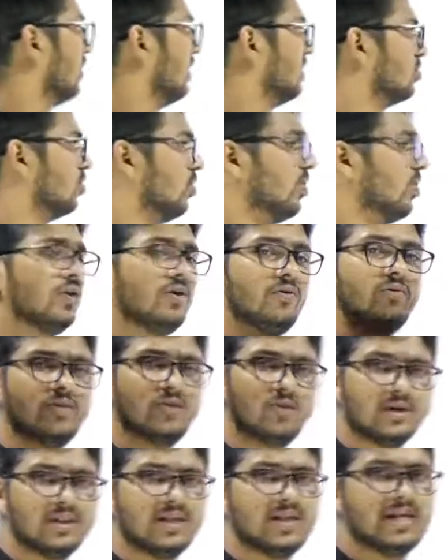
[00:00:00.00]
Let's go into a
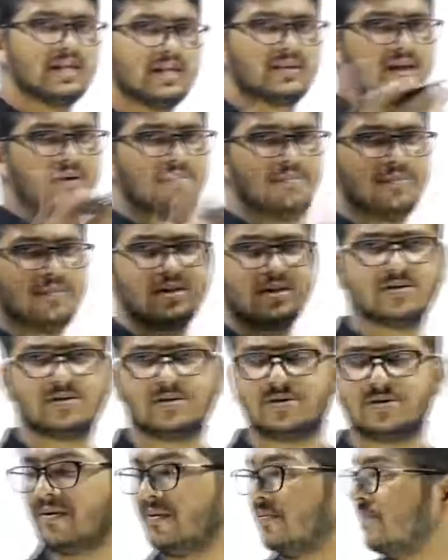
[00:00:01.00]
few other examples.